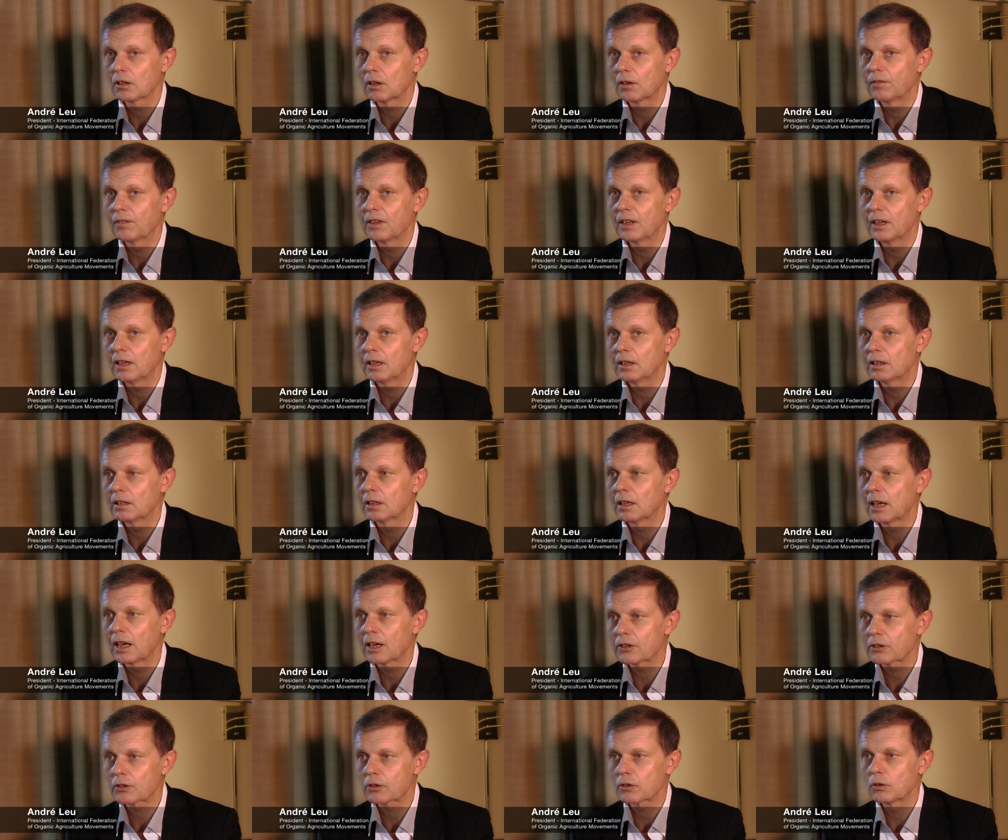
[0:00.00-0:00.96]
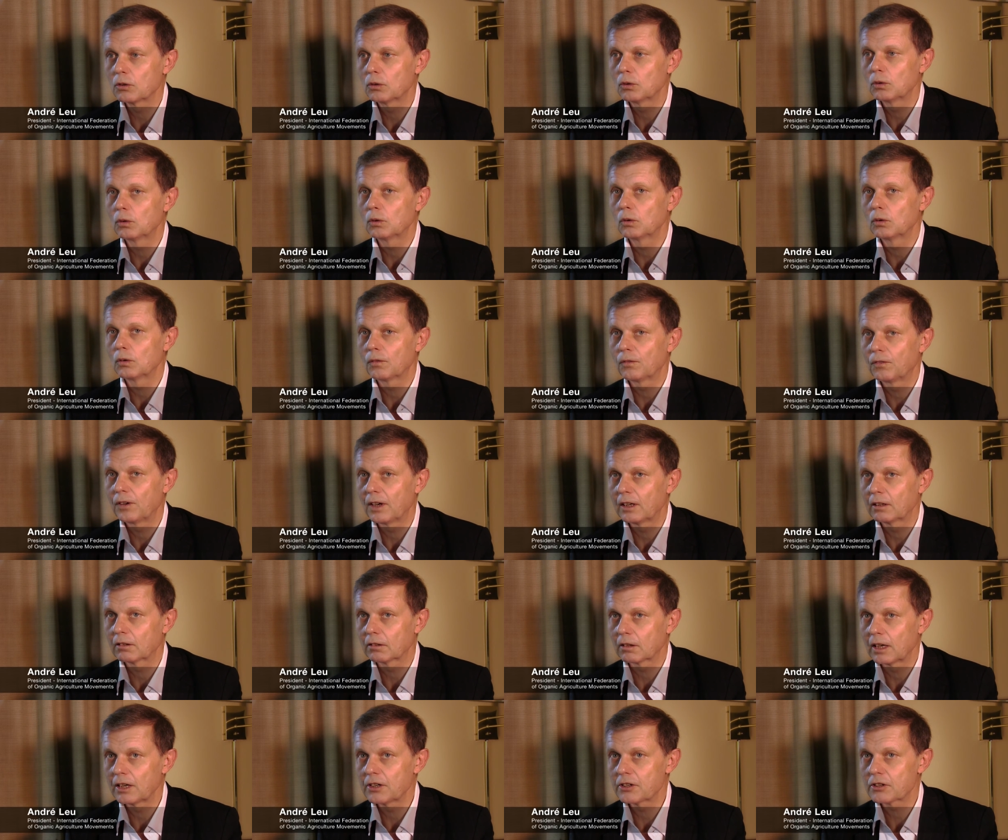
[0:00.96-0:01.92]
of the International
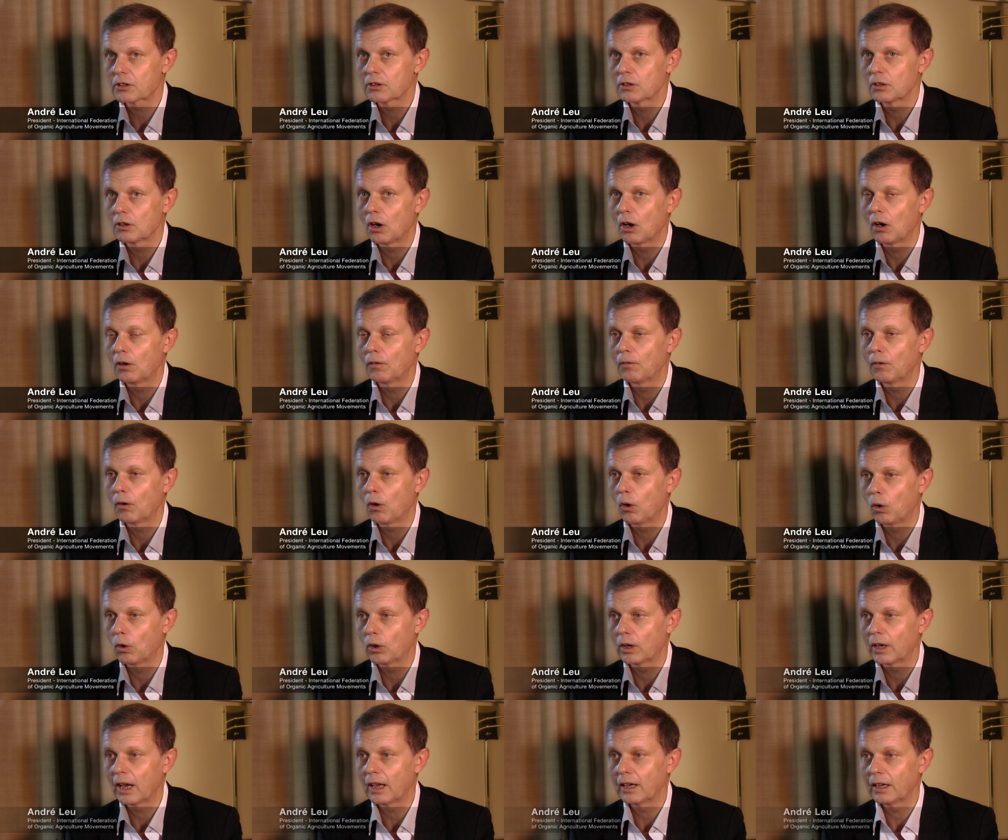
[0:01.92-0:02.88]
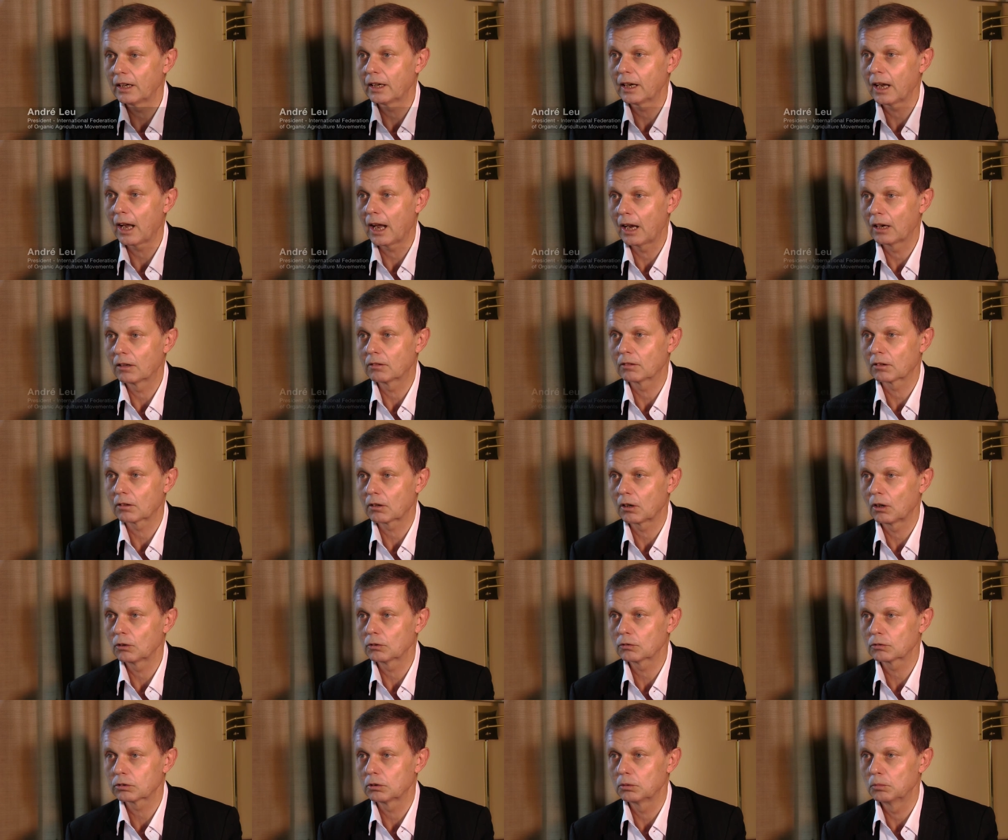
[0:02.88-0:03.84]
Federation of Organic
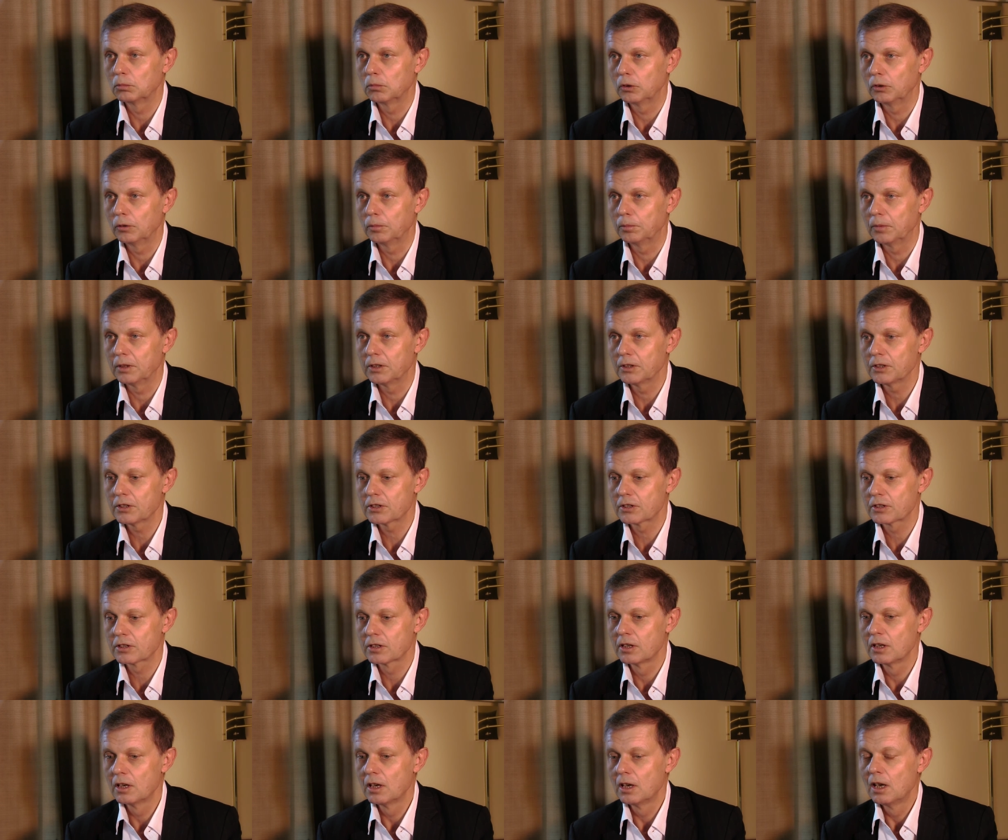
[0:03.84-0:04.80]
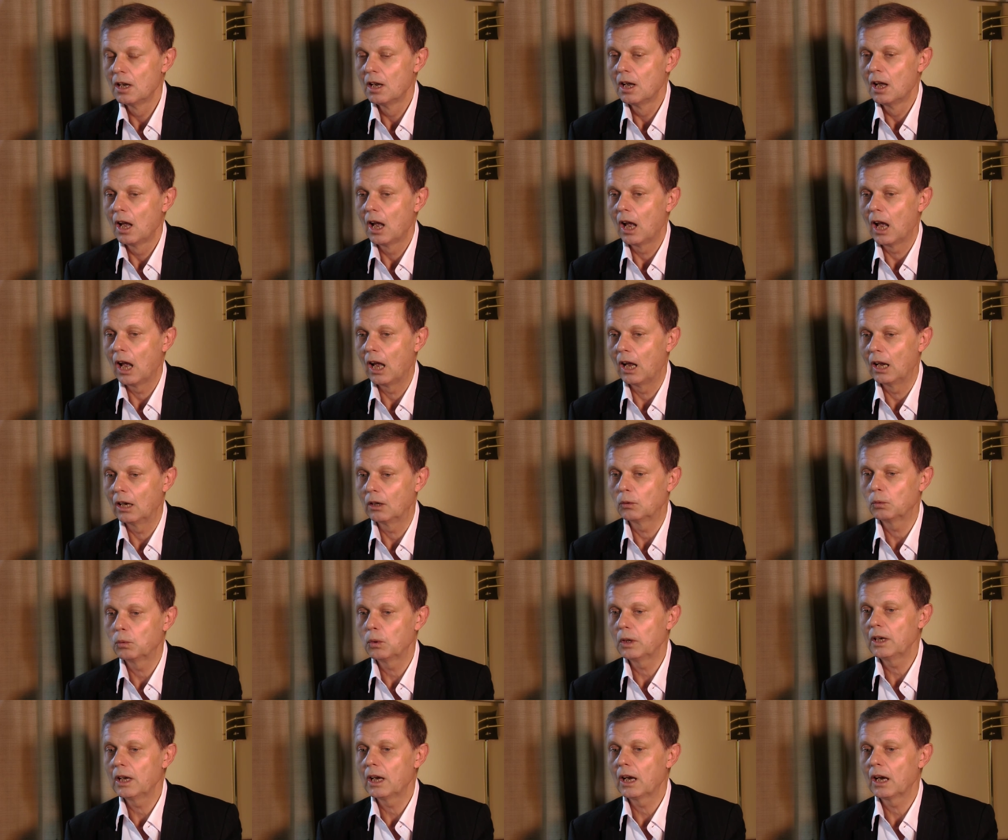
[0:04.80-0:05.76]
Agricultural Movements and
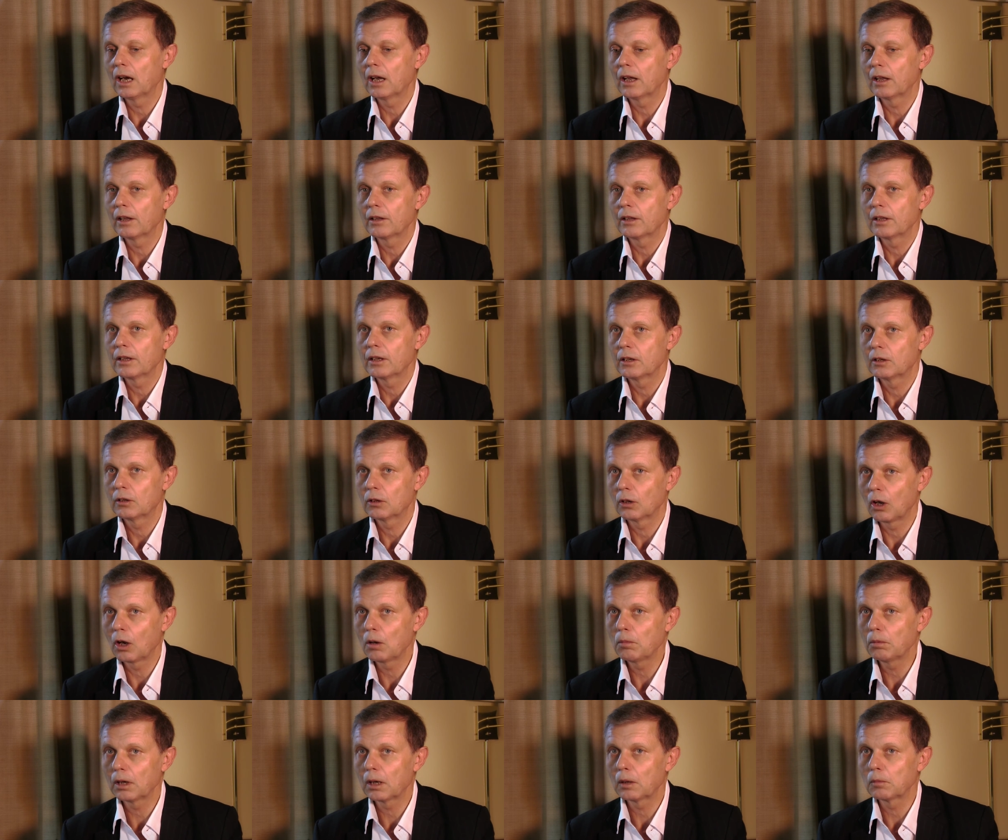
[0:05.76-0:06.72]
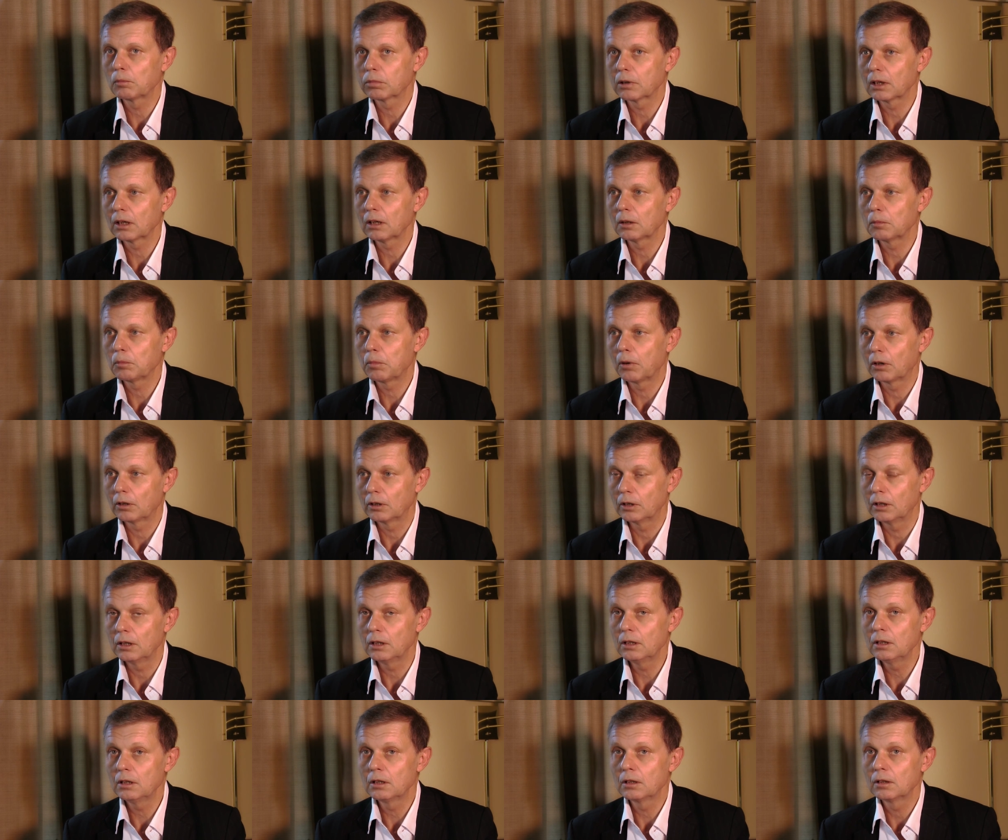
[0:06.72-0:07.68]
we are the global umbrella
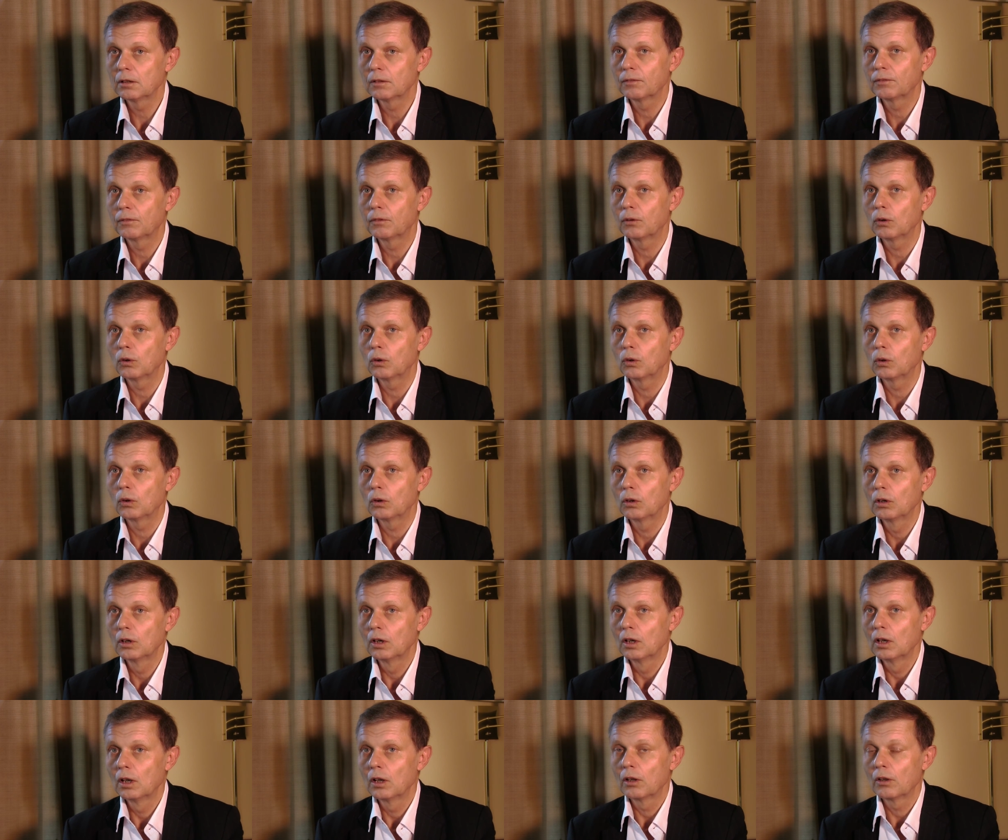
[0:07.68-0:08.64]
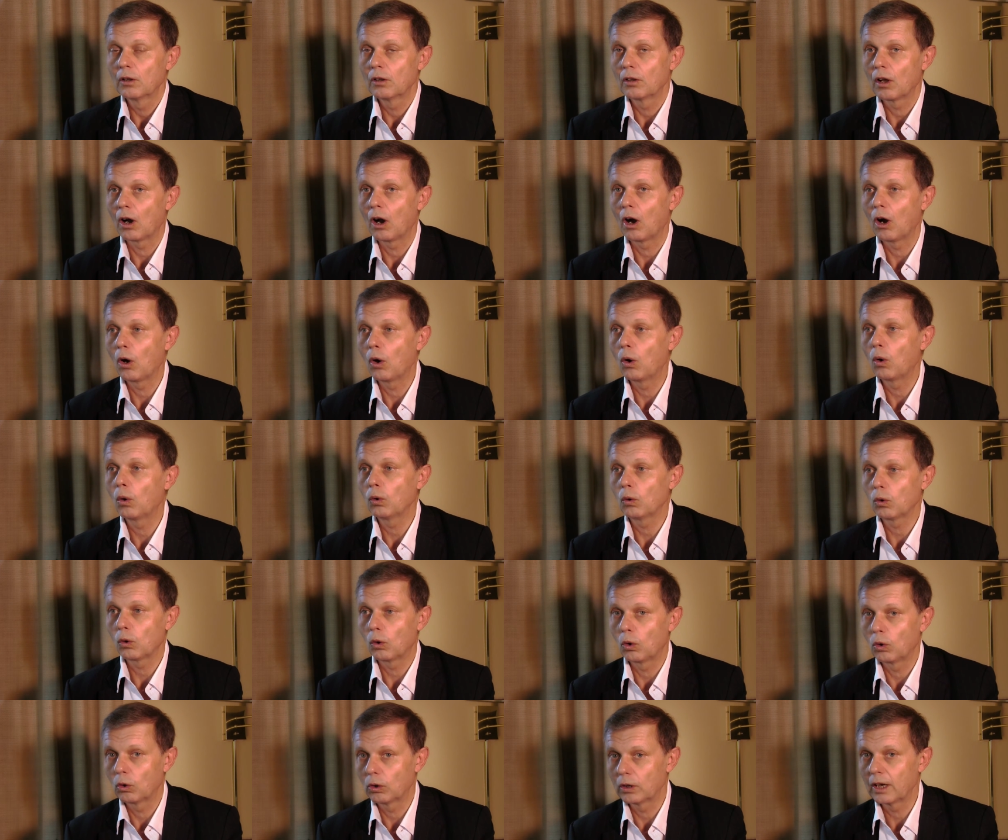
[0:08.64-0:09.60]
body for the whole
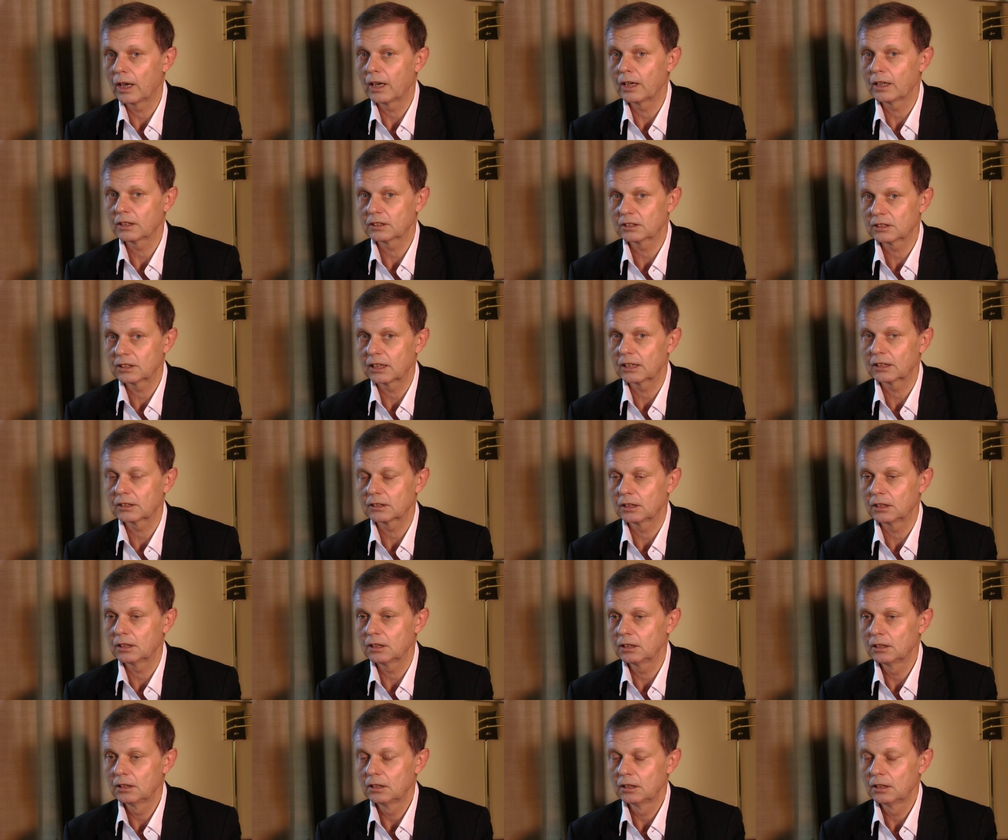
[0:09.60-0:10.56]
organic sector.